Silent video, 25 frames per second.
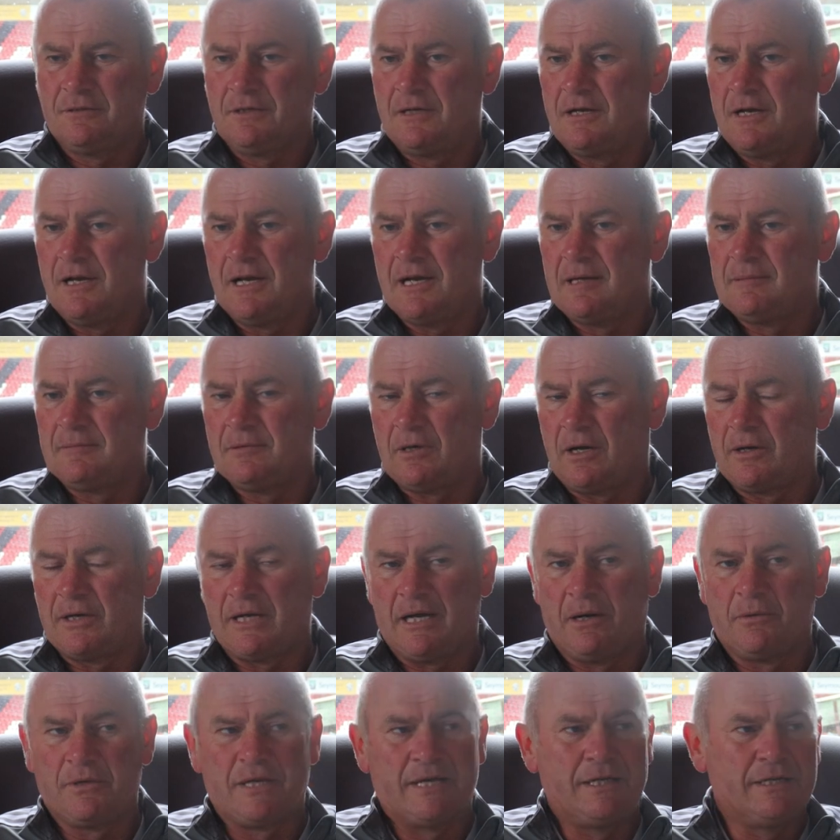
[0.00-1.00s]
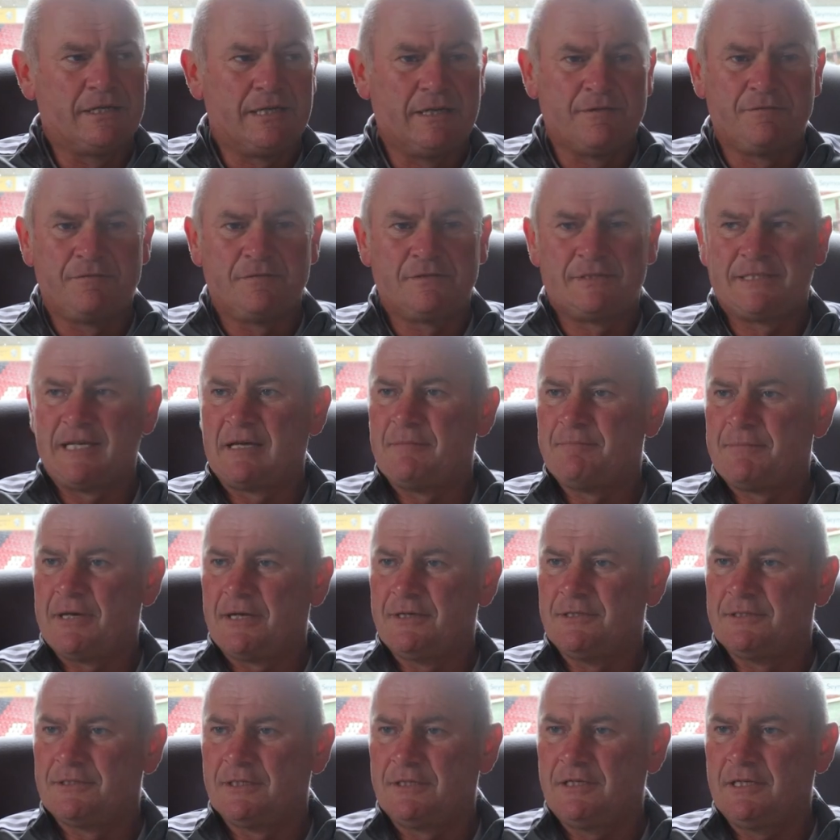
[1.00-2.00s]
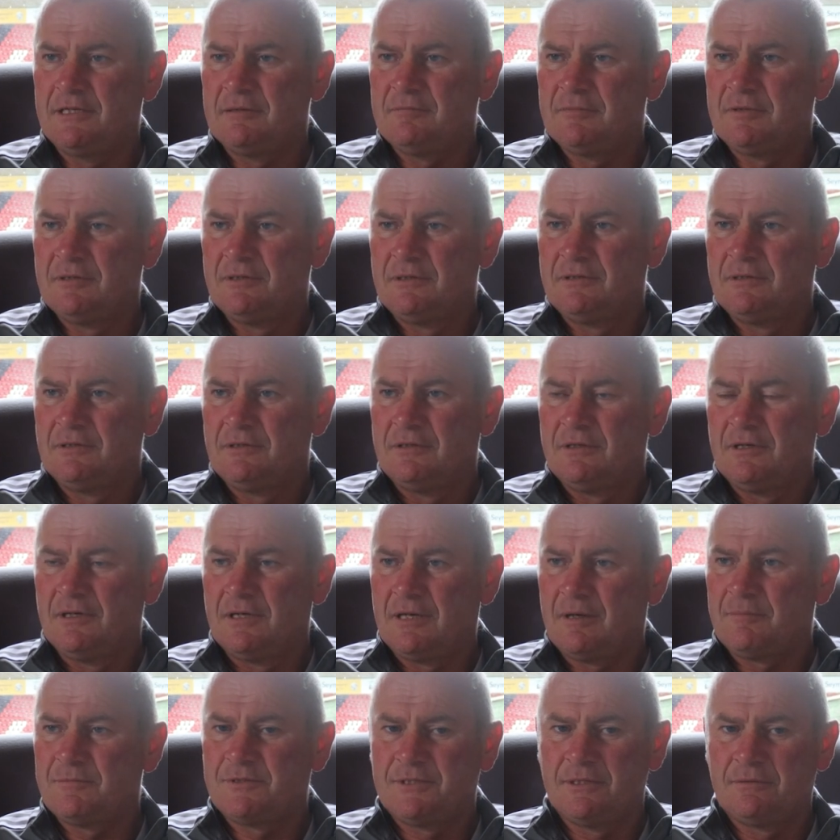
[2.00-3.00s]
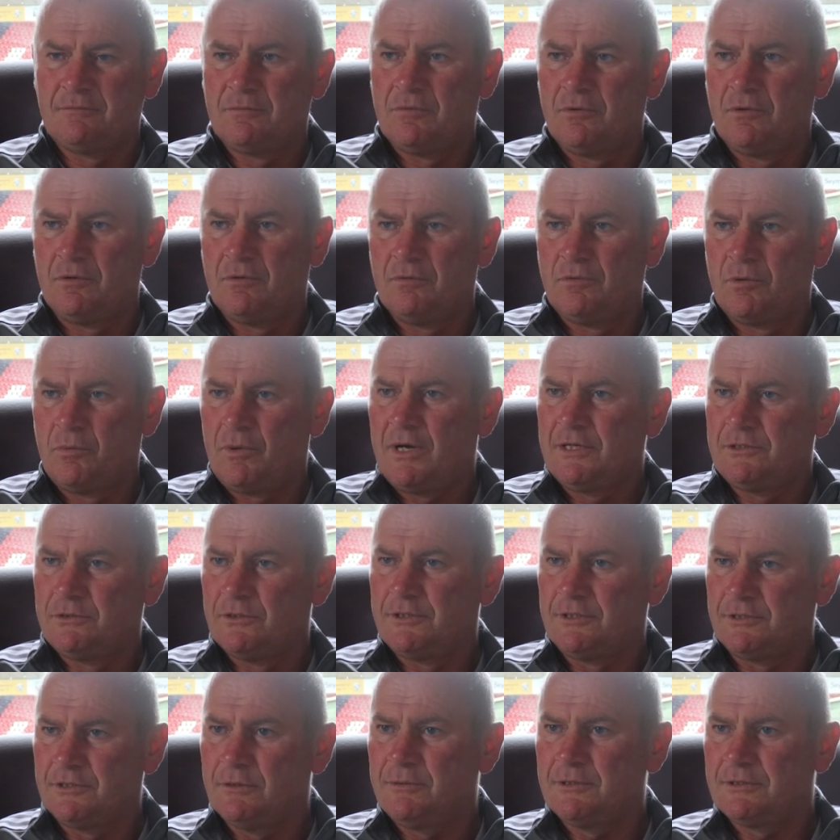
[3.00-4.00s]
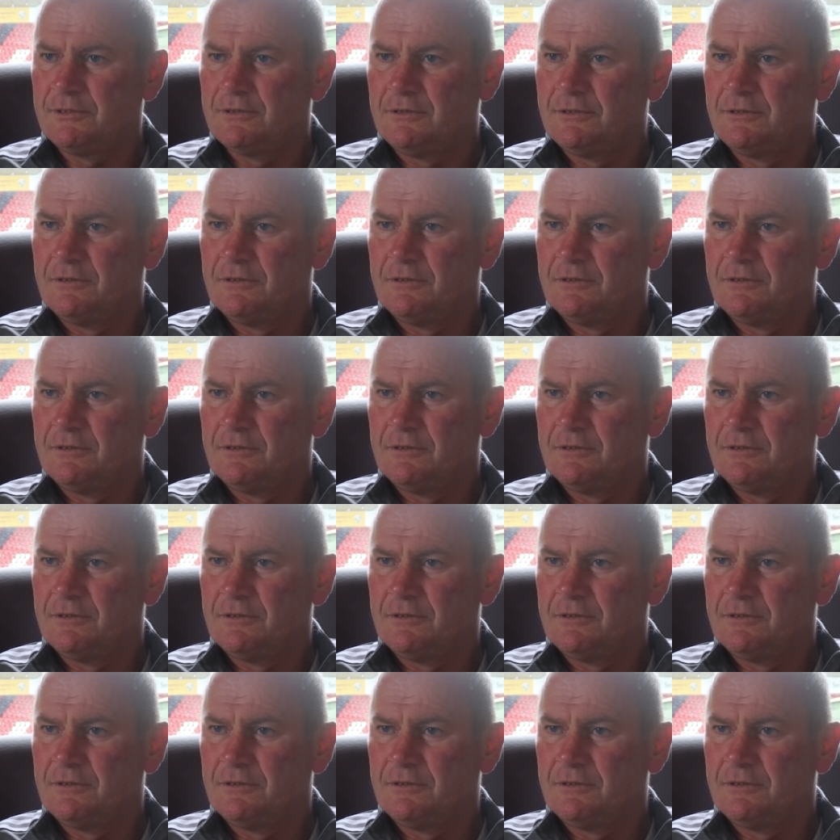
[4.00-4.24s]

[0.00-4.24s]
I would have to give 10 penalties a game. And I'm saying, well, why don't you do it?